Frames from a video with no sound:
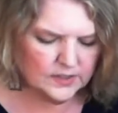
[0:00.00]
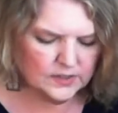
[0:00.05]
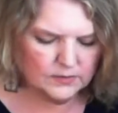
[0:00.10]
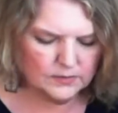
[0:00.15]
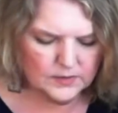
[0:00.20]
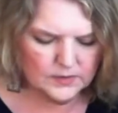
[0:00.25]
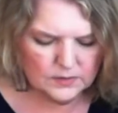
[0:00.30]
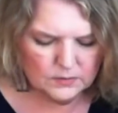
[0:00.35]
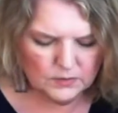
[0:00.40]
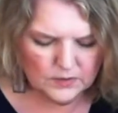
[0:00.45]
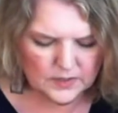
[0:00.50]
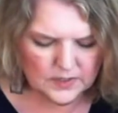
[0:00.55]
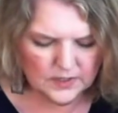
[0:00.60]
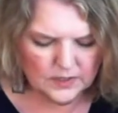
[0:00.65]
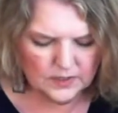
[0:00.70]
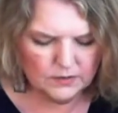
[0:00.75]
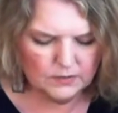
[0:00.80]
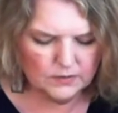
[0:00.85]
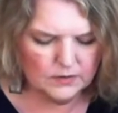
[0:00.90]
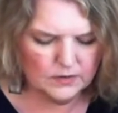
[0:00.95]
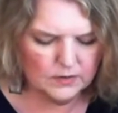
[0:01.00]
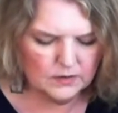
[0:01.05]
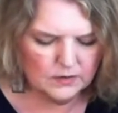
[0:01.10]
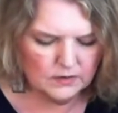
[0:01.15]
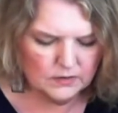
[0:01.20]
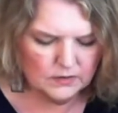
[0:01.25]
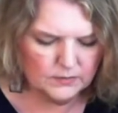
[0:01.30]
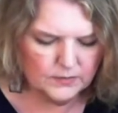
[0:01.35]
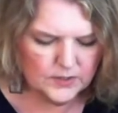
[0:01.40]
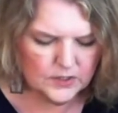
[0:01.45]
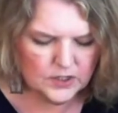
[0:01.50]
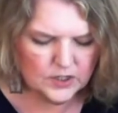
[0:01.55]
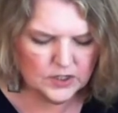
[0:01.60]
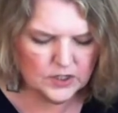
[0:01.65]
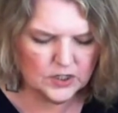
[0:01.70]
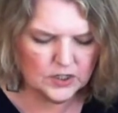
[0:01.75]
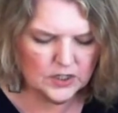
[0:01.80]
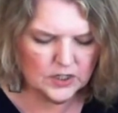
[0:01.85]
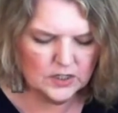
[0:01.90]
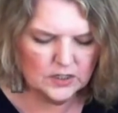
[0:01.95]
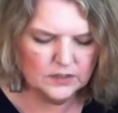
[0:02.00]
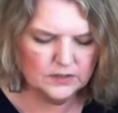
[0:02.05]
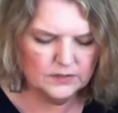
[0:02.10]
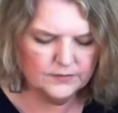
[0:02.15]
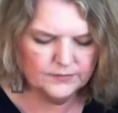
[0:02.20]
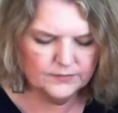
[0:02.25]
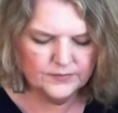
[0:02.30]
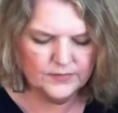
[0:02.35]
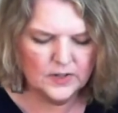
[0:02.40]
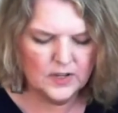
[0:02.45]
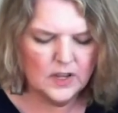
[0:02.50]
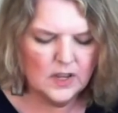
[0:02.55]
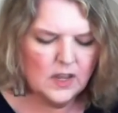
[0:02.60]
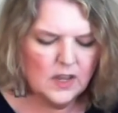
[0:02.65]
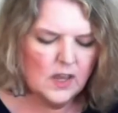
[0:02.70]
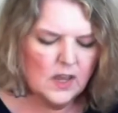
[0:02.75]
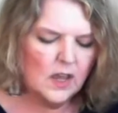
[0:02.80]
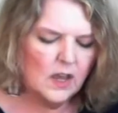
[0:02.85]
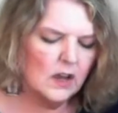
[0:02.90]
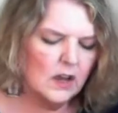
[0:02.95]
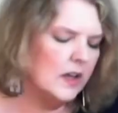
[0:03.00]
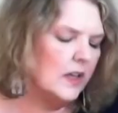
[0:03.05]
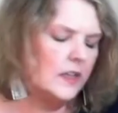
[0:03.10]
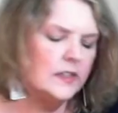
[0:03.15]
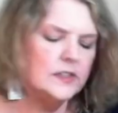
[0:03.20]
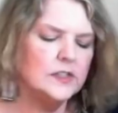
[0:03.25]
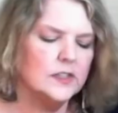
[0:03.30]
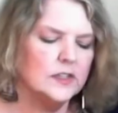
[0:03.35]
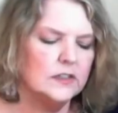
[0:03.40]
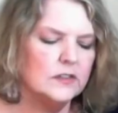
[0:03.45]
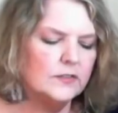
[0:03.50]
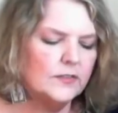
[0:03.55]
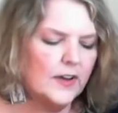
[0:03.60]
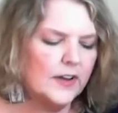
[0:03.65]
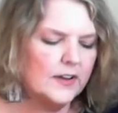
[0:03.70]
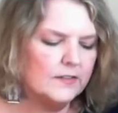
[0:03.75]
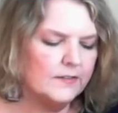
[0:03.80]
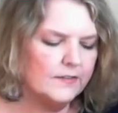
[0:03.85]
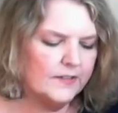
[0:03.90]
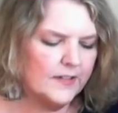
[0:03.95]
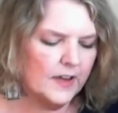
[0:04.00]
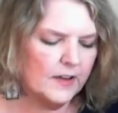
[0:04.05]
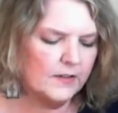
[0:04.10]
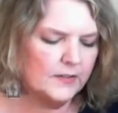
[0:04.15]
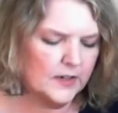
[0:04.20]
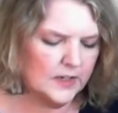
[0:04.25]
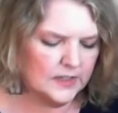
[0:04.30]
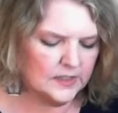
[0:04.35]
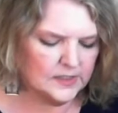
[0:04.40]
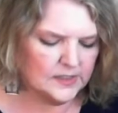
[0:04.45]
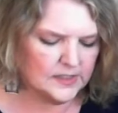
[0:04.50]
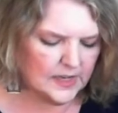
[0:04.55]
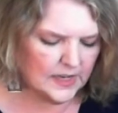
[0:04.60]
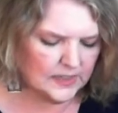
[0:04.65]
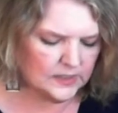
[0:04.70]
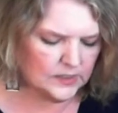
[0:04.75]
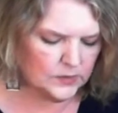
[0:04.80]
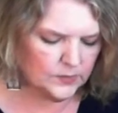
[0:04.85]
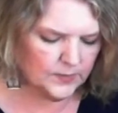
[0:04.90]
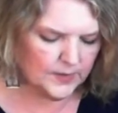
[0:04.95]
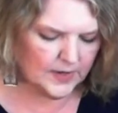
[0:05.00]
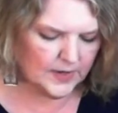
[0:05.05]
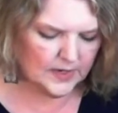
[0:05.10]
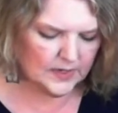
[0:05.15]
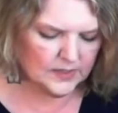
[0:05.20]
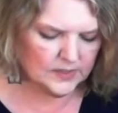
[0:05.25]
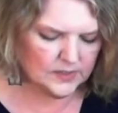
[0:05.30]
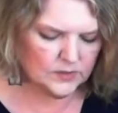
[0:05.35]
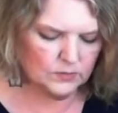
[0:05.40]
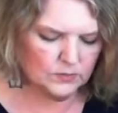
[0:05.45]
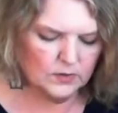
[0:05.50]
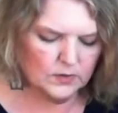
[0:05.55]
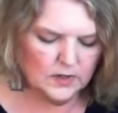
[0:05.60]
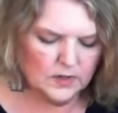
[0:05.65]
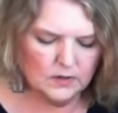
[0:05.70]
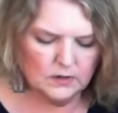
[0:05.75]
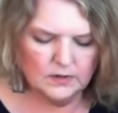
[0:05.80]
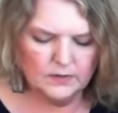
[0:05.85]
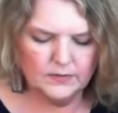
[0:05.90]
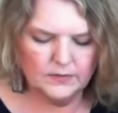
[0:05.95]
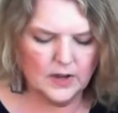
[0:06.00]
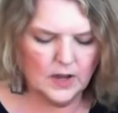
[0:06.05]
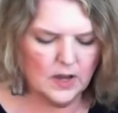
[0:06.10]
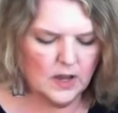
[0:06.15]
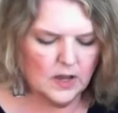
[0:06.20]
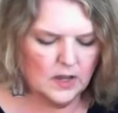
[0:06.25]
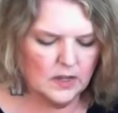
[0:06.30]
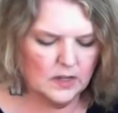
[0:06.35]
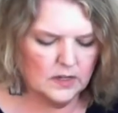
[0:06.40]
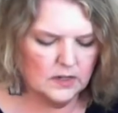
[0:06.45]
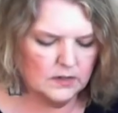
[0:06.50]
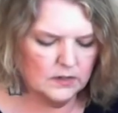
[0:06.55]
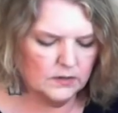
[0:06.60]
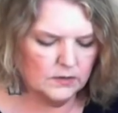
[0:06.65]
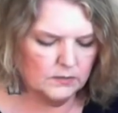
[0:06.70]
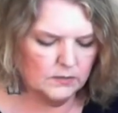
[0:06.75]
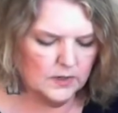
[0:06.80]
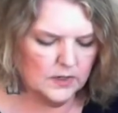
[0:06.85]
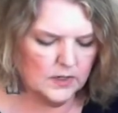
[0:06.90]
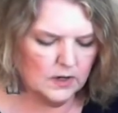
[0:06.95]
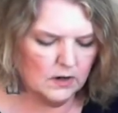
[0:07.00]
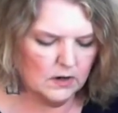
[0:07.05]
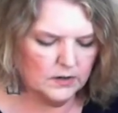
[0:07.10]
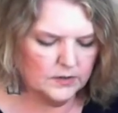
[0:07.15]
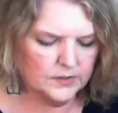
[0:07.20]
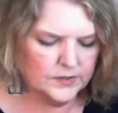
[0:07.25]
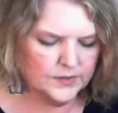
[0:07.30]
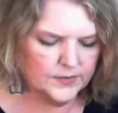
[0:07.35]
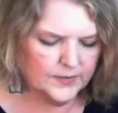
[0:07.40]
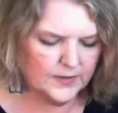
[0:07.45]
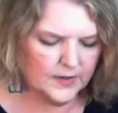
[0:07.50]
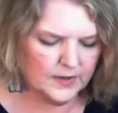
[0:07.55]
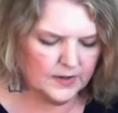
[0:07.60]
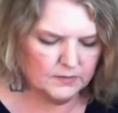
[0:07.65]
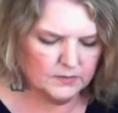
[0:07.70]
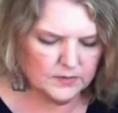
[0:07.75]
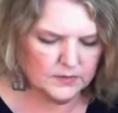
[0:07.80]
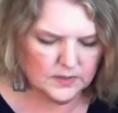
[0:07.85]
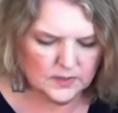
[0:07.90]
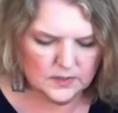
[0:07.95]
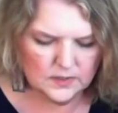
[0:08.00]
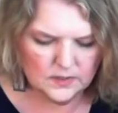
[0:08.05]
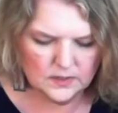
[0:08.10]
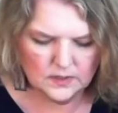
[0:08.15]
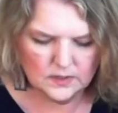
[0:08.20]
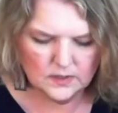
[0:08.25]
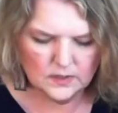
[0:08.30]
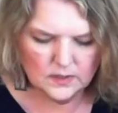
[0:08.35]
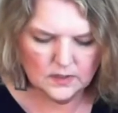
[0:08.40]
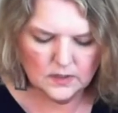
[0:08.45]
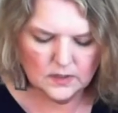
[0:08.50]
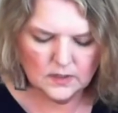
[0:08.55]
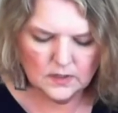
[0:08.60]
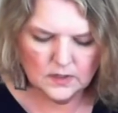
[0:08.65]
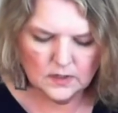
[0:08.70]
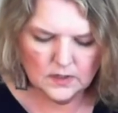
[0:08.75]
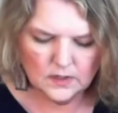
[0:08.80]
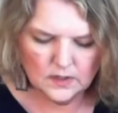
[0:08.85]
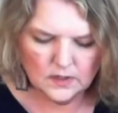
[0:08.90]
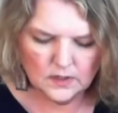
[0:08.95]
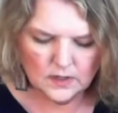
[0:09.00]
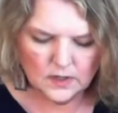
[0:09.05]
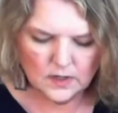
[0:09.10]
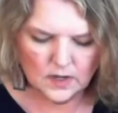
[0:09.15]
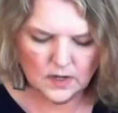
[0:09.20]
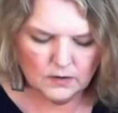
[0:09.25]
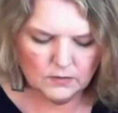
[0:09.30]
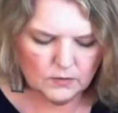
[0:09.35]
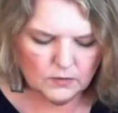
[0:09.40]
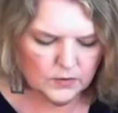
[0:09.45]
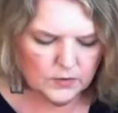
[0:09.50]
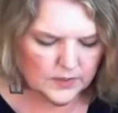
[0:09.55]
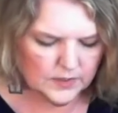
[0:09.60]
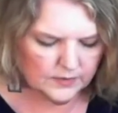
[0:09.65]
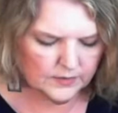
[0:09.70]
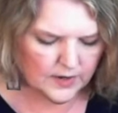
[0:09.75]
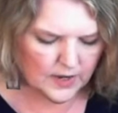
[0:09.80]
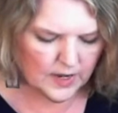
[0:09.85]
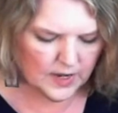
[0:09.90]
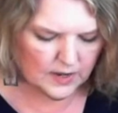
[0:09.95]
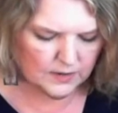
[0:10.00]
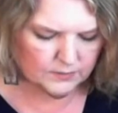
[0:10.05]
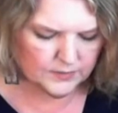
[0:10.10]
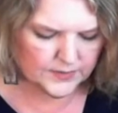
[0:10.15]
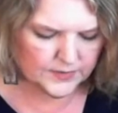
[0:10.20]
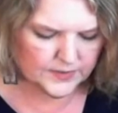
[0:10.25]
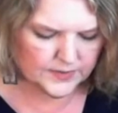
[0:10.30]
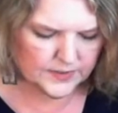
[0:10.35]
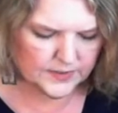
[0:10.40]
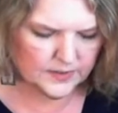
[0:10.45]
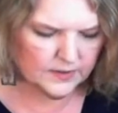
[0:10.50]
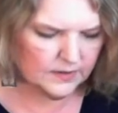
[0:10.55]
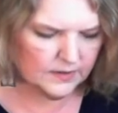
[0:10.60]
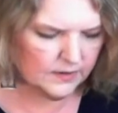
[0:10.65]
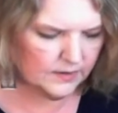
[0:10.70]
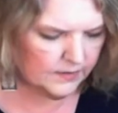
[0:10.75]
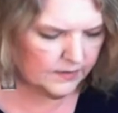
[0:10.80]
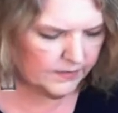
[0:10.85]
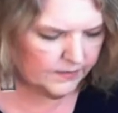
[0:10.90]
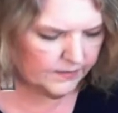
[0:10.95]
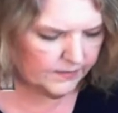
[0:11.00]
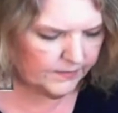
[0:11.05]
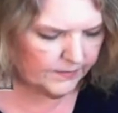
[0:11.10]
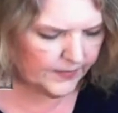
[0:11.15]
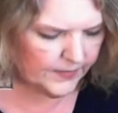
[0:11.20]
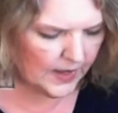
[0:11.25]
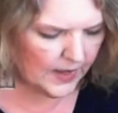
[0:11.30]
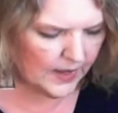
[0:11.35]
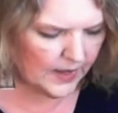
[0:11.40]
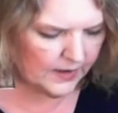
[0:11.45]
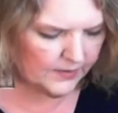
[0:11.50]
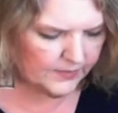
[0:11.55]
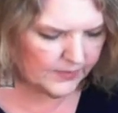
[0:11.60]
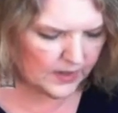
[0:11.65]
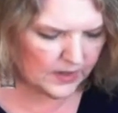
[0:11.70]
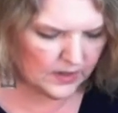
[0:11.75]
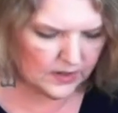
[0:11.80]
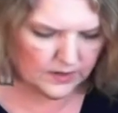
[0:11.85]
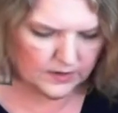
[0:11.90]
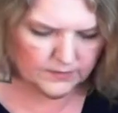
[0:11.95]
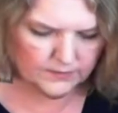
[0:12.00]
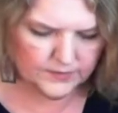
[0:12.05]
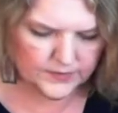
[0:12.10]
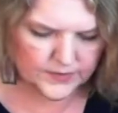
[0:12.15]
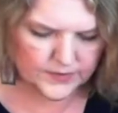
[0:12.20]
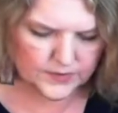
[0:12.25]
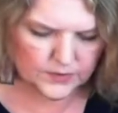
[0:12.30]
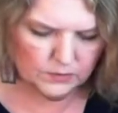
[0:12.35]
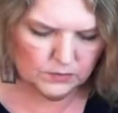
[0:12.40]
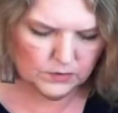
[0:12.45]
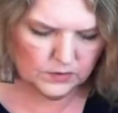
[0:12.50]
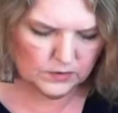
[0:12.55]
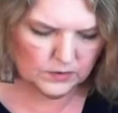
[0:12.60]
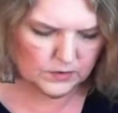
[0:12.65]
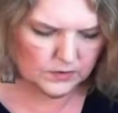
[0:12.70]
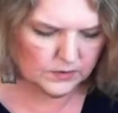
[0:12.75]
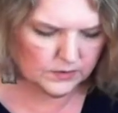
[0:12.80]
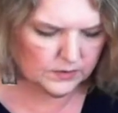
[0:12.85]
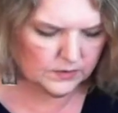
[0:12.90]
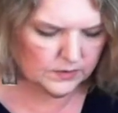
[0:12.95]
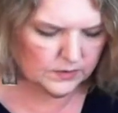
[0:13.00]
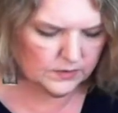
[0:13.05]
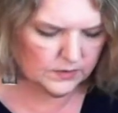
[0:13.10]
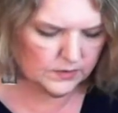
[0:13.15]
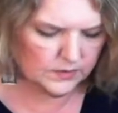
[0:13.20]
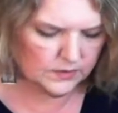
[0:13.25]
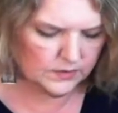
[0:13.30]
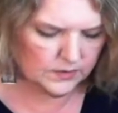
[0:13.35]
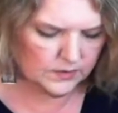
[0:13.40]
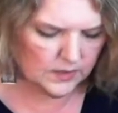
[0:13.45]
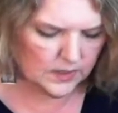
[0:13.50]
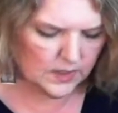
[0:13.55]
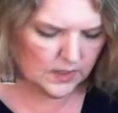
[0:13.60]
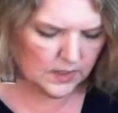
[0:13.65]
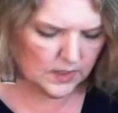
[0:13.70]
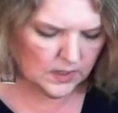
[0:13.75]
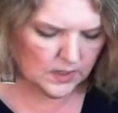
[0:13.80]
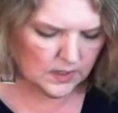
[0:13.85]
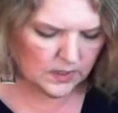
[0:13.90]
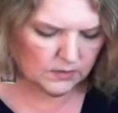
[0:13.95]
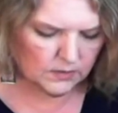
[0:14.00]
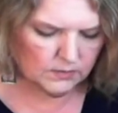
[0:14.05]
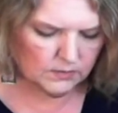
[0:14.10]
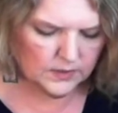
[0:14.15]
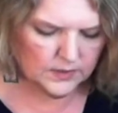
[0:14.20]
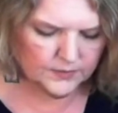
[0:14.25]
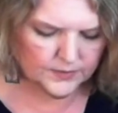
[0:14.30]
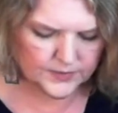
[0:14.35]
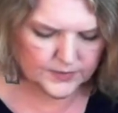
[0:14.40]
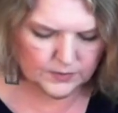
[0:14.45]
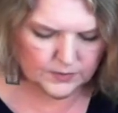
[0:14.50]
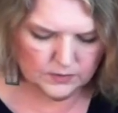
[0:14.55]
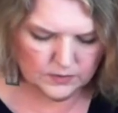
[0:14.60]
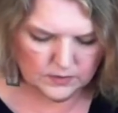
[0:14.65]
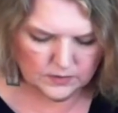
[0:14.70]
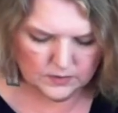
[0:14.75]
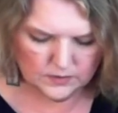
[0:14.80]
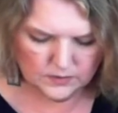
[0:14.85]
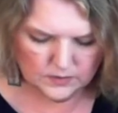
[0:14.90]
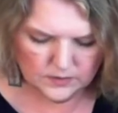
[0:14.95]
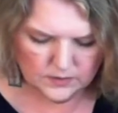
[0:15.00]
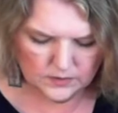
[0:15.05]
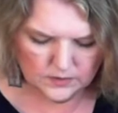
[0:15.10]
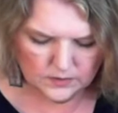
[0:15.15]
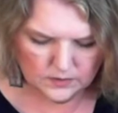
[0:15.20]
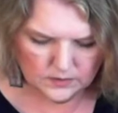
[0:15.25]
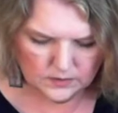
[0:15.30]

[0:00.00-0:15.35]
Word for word: what is he working through? The Magician. Okay, let's look at divine feminine's headspace. Whoa, I've got three cards flipped. Queen of Cups, Five of Swords, Three of Swords.